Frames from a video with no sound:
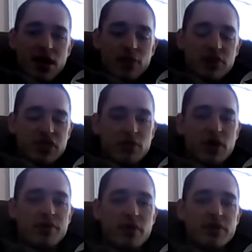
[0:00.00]
when you
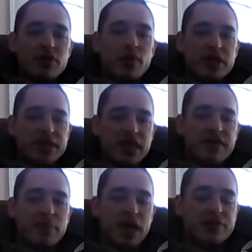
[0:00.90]
are growing, you want to think
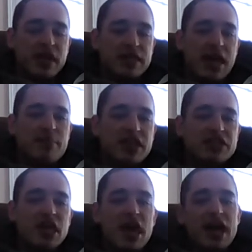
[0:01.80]
of
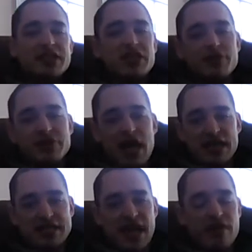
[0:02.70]
biodynamics. And so
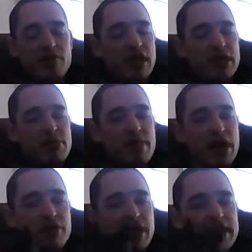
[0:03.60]
next, how are we going to be
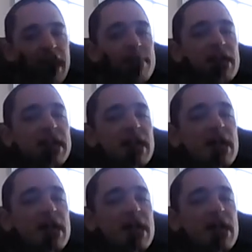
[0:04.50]
biodynamic?